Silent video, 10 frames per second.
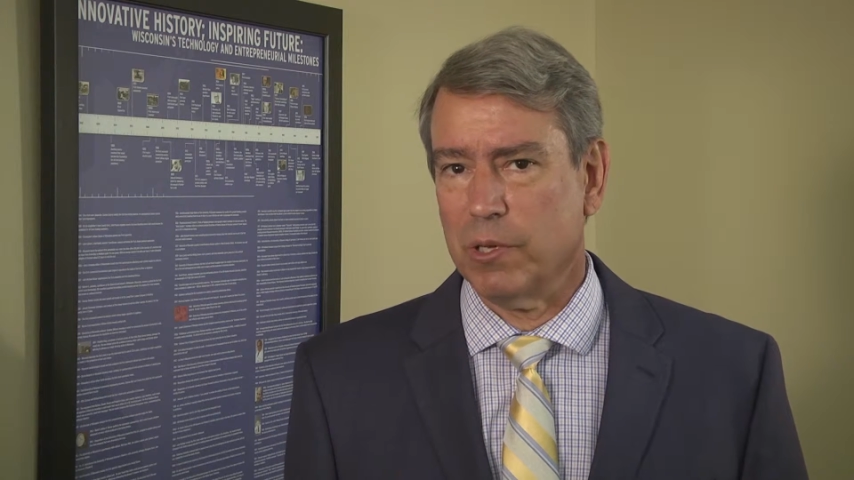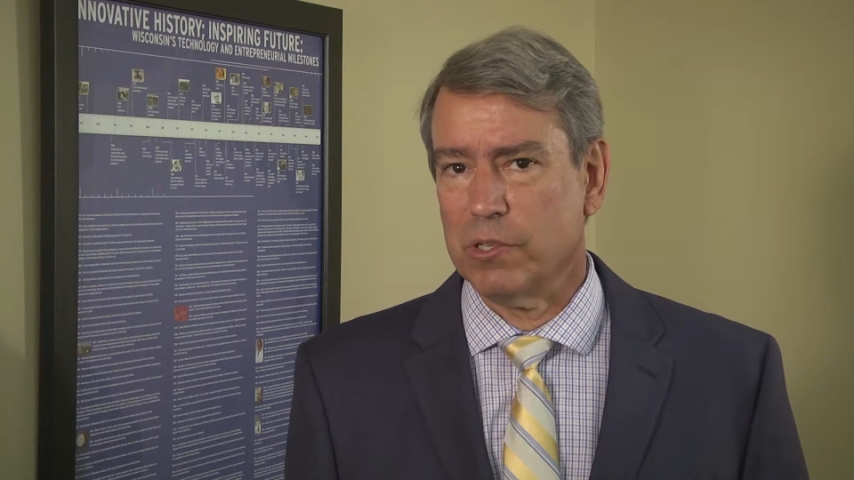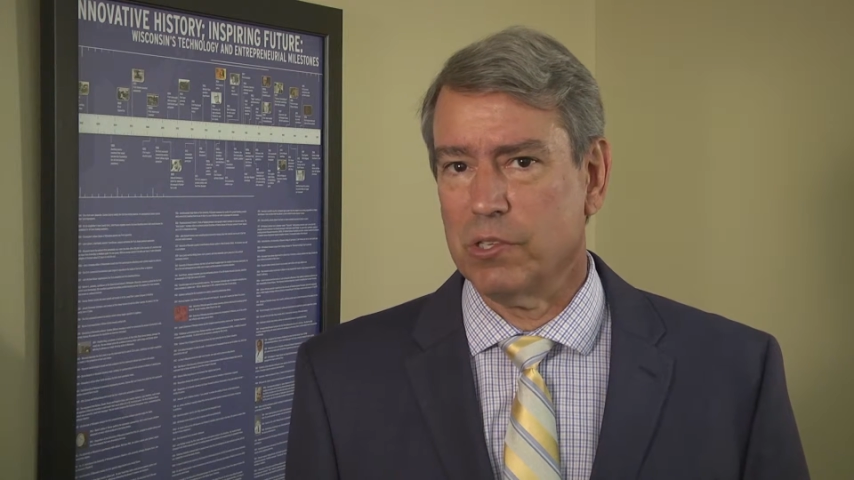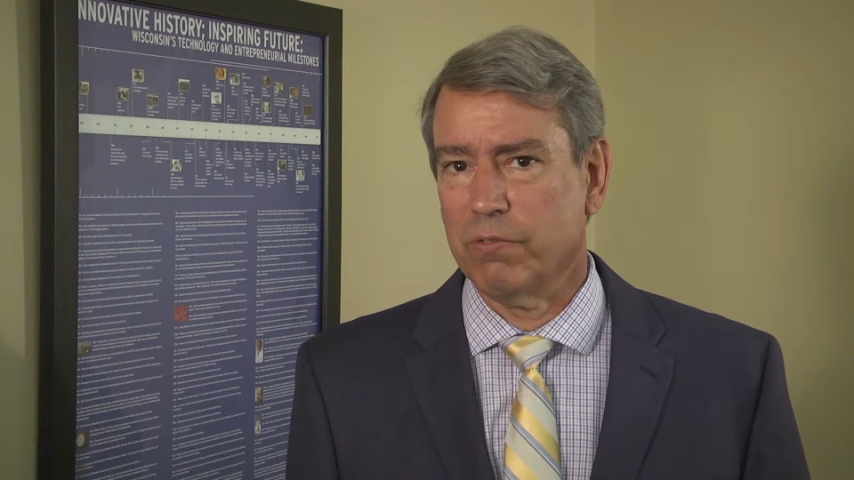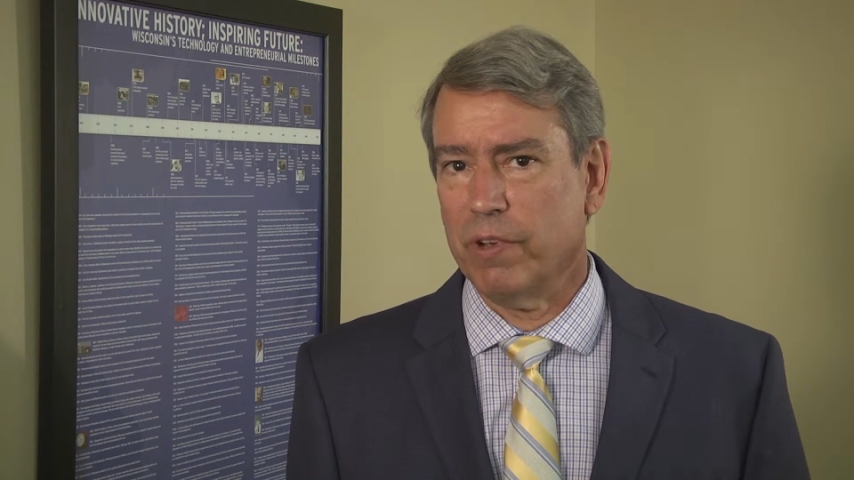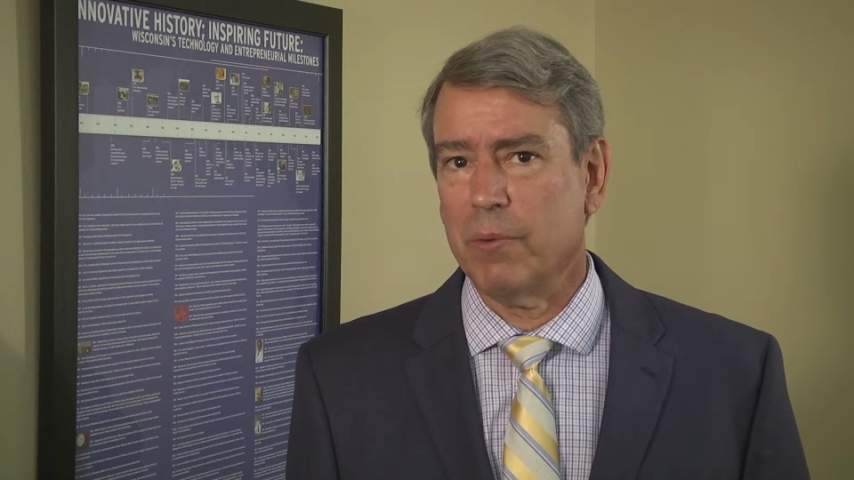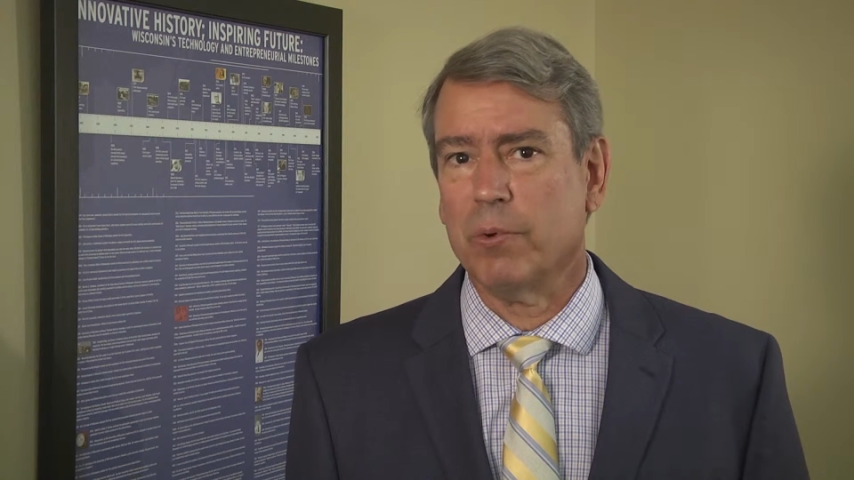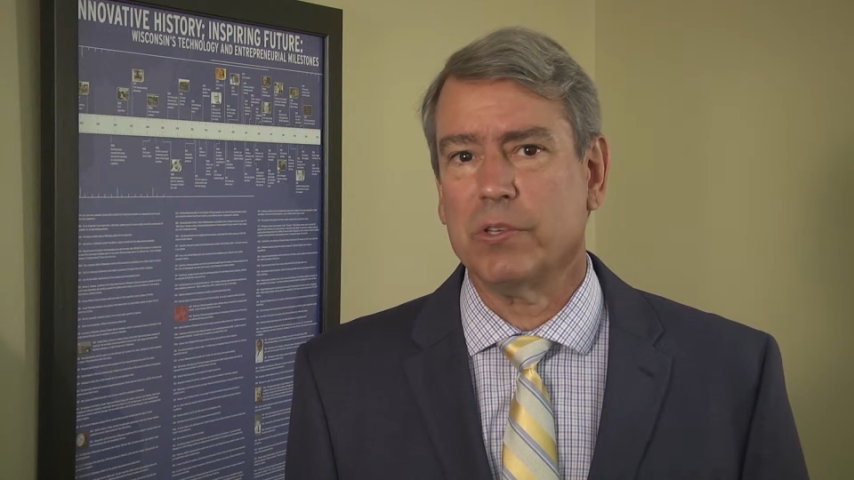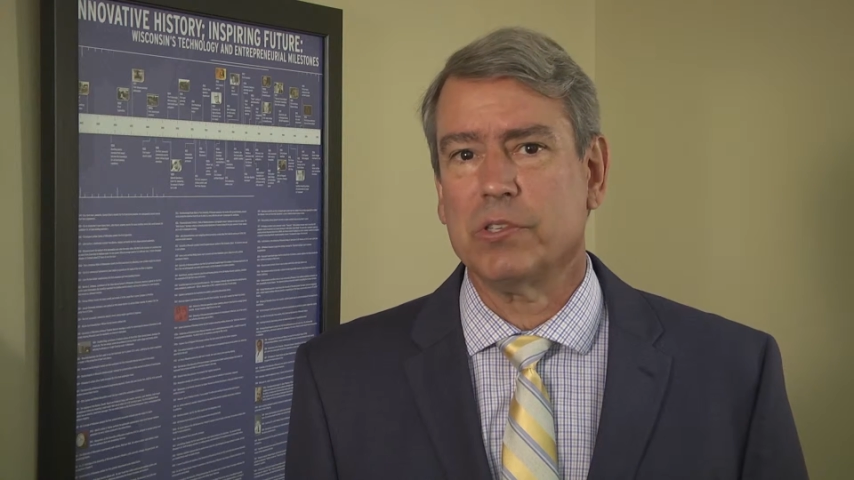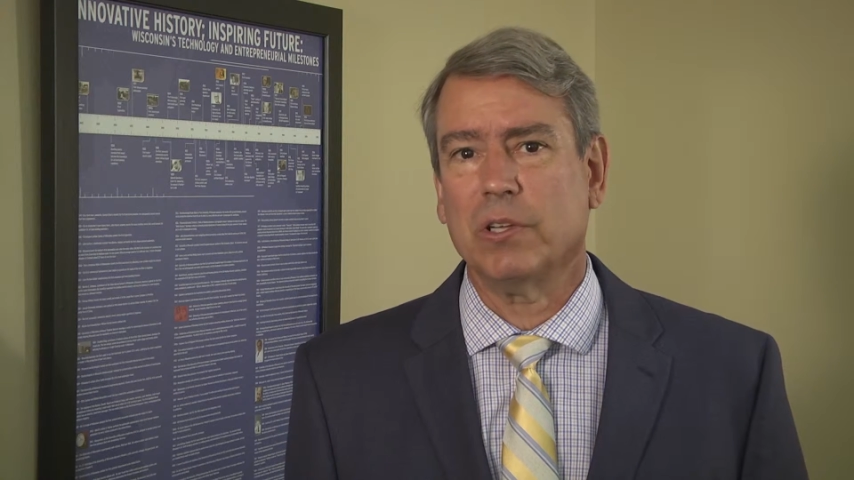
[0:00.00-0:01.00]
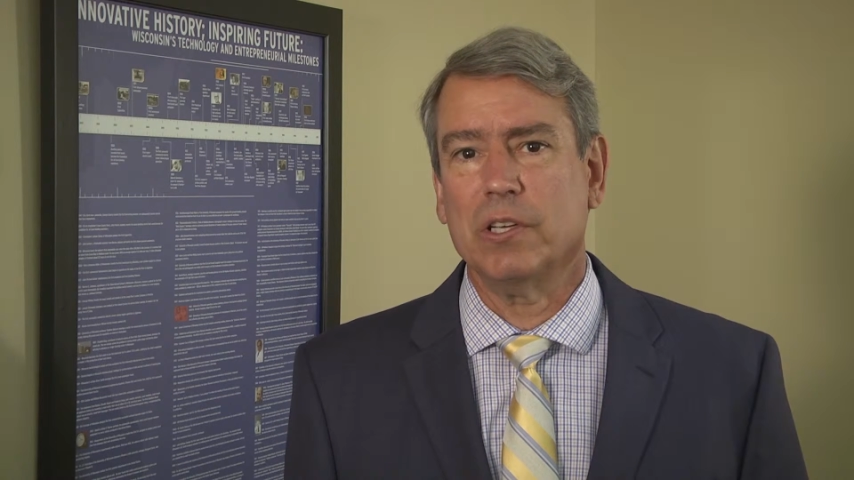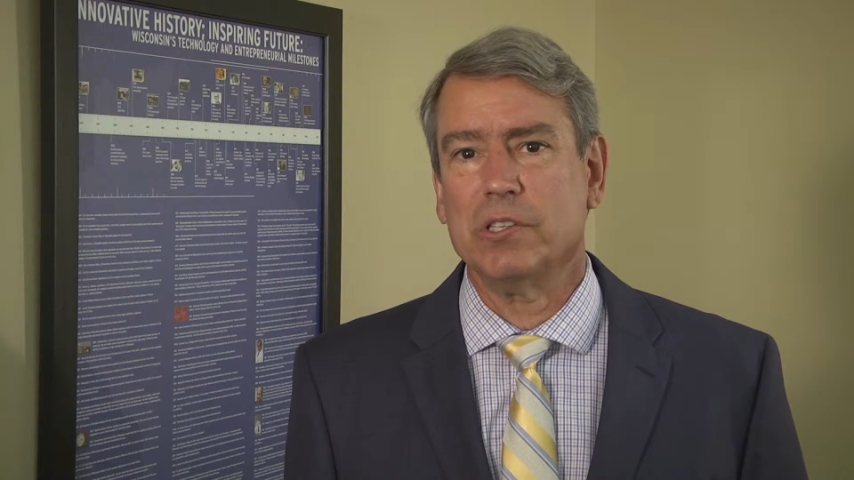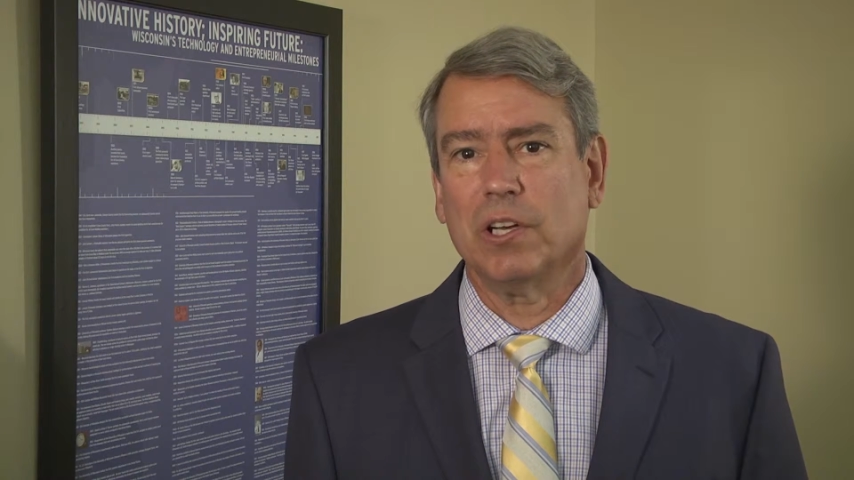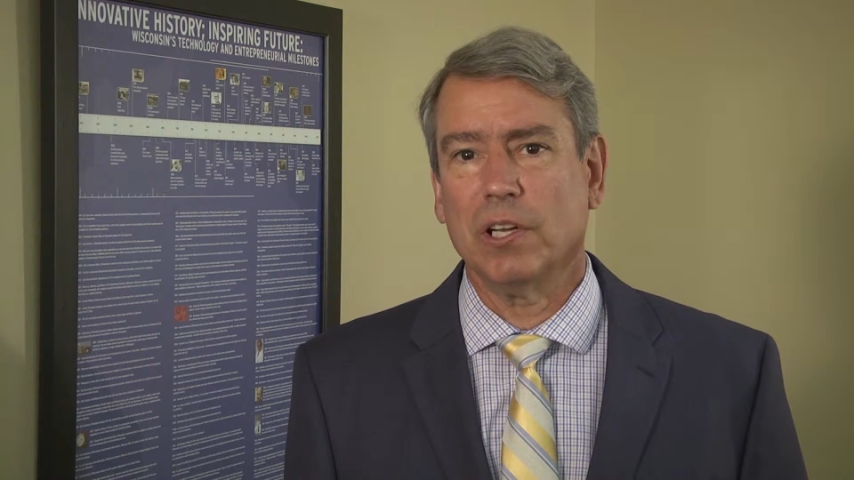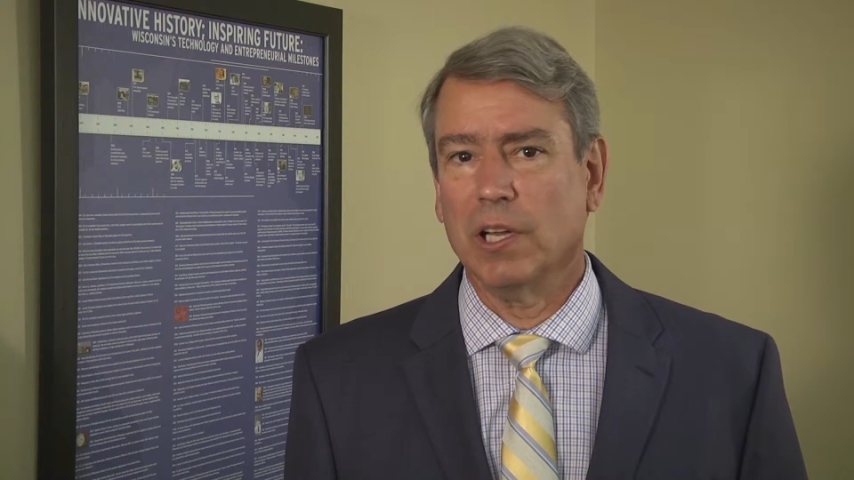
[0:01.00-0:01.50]
because the fiber
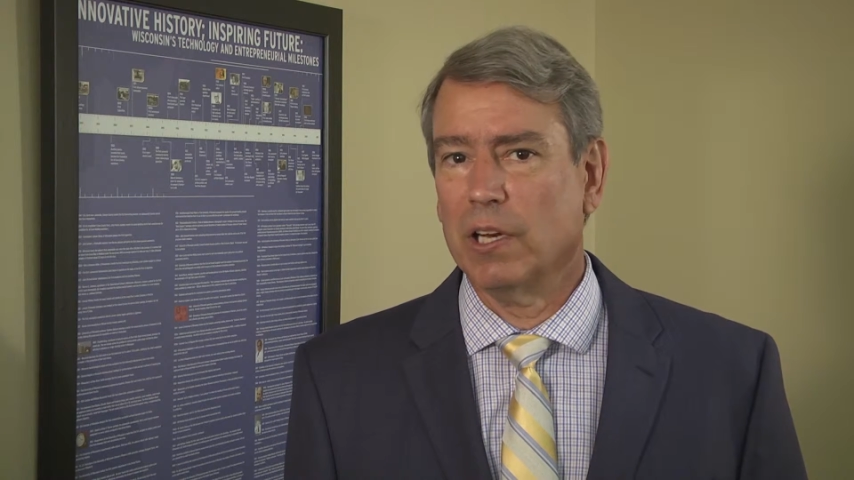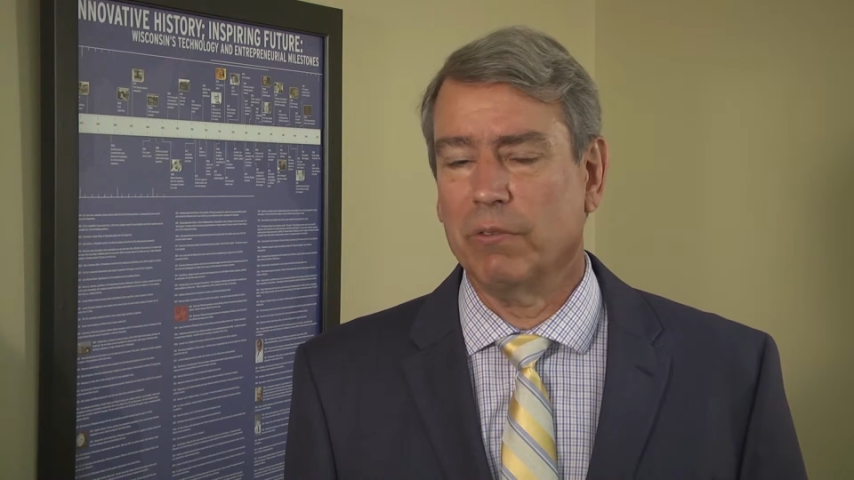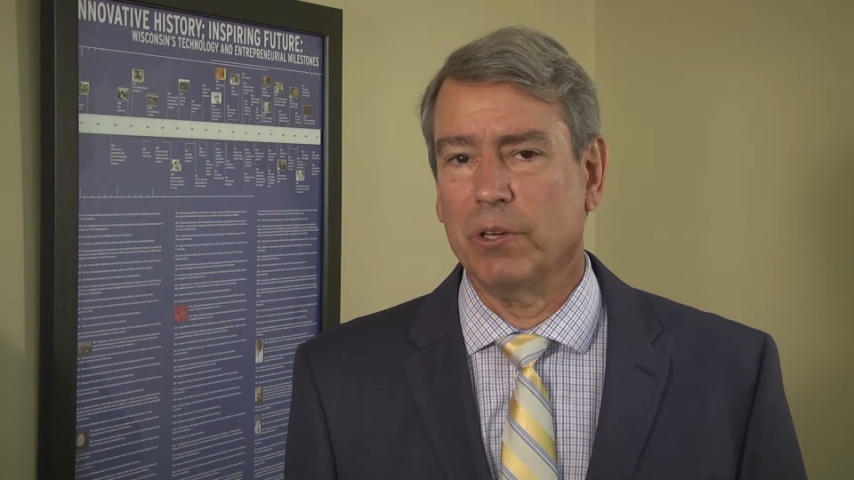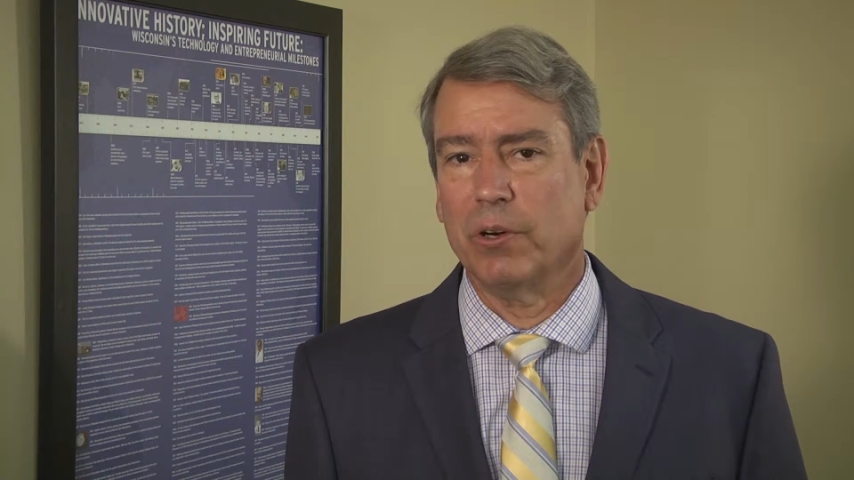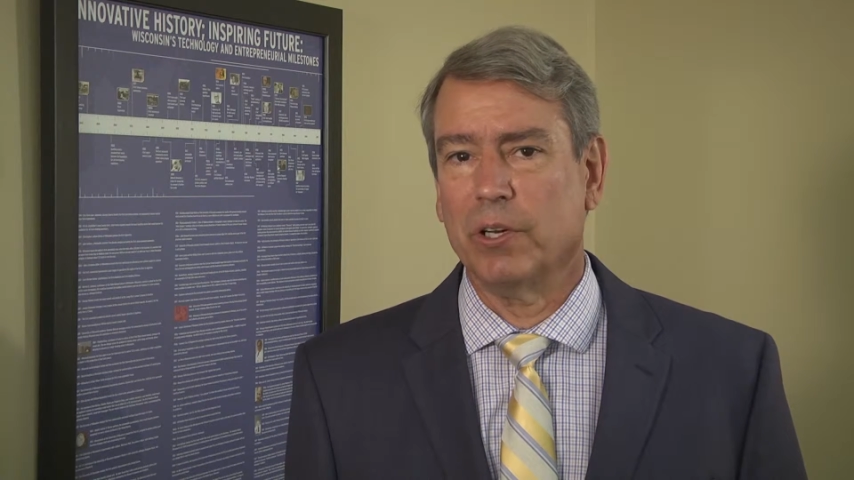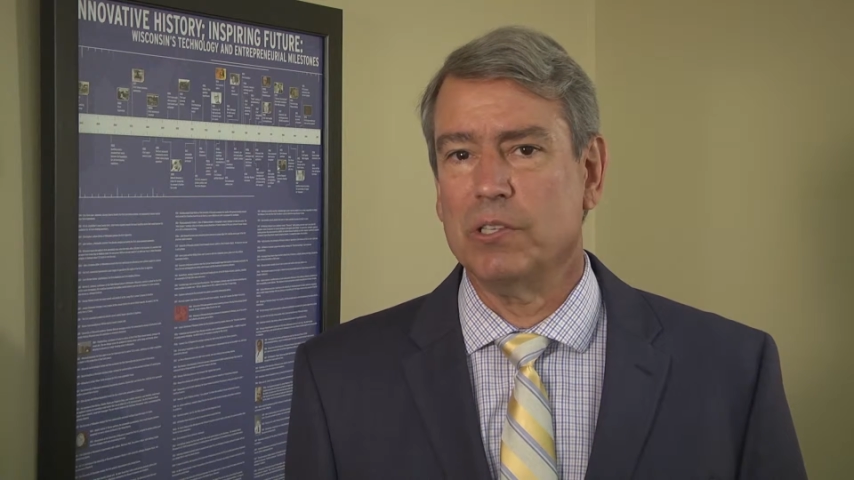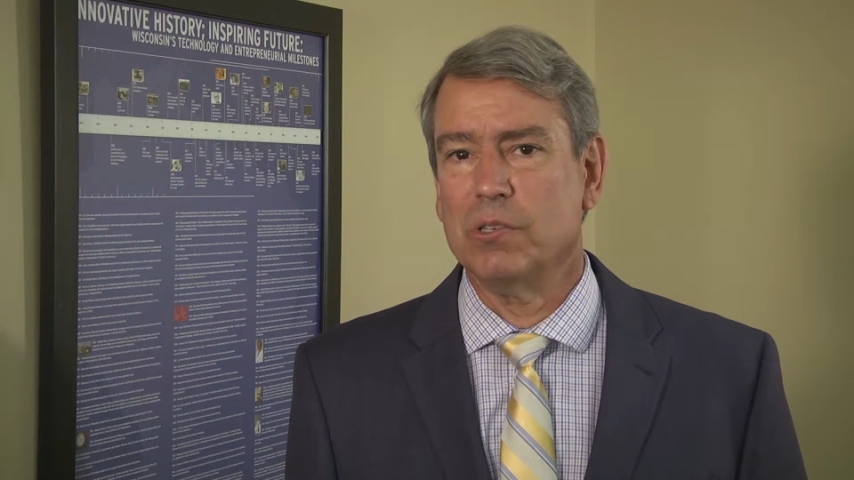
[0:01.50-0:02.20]
installation glut of the early